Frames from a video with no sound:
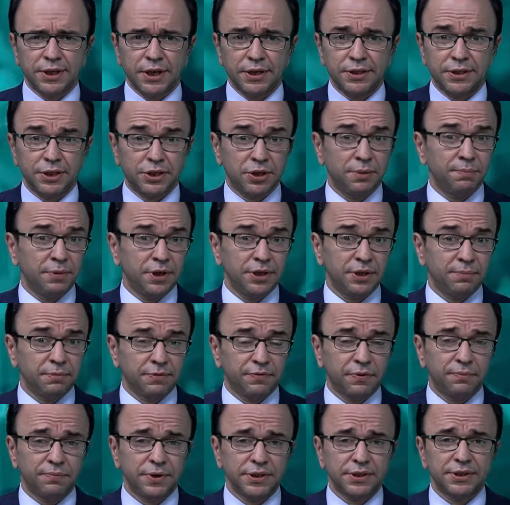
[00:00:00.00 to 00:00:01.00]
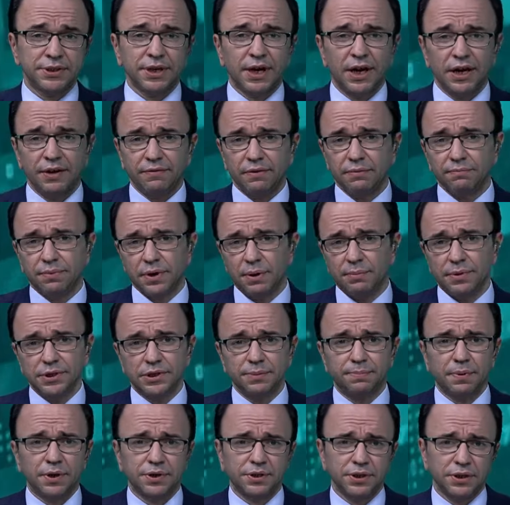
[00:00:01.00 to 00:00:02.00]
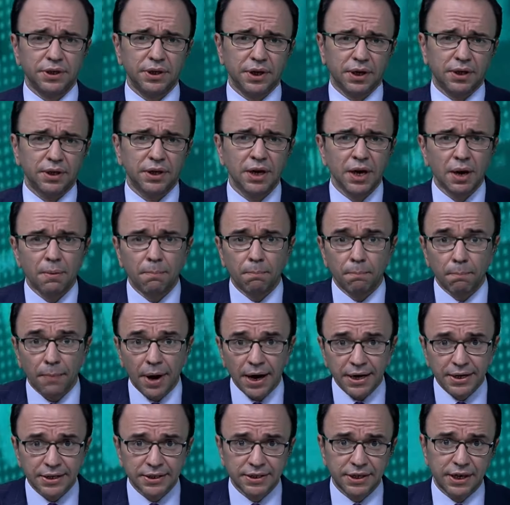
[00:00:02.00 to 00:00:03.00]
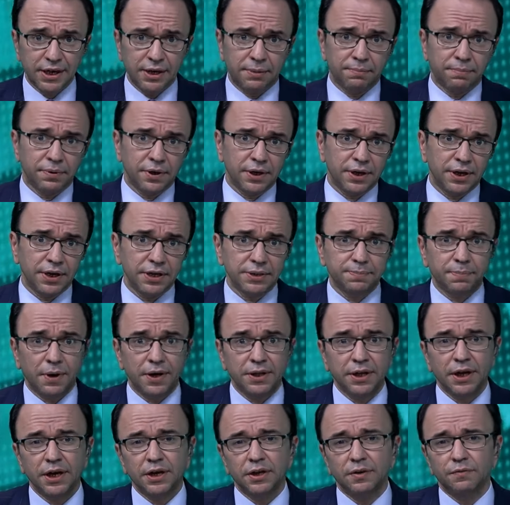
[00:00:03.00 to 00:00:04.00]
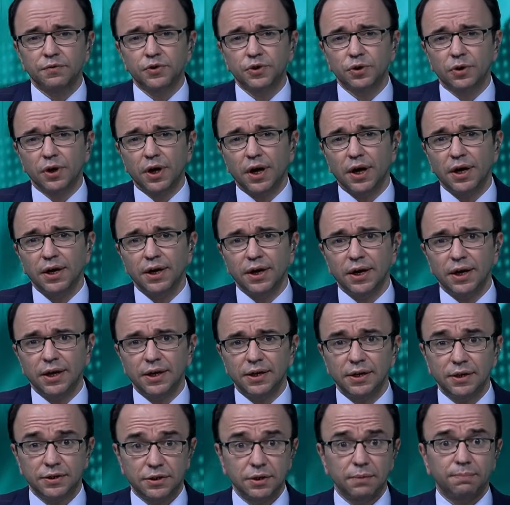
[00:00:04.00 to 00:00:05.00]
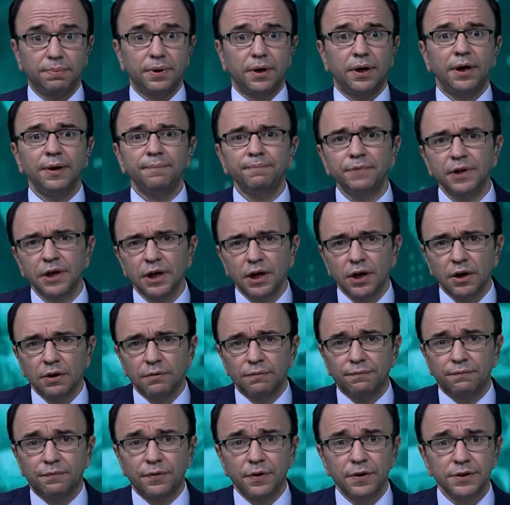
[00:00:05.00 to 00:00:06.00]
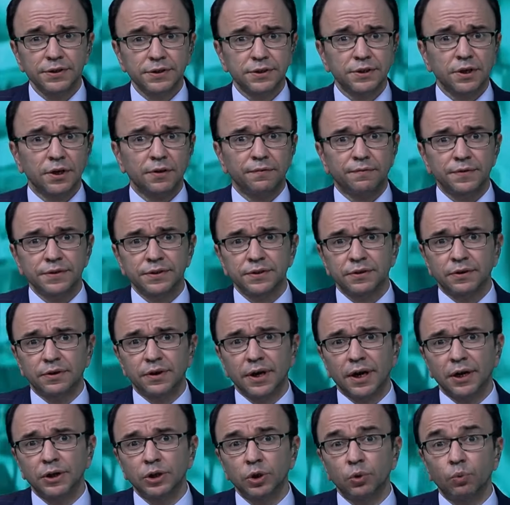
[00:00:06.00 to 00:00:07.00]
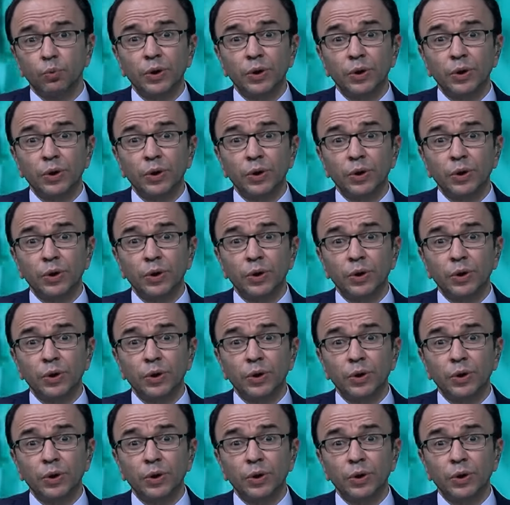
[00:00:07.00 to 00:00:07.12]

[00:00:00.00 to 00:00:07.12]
that such a meeting between President Aliyev and Prime Minister Pashinyan might take place by the end of July in Dubai first surfaced around a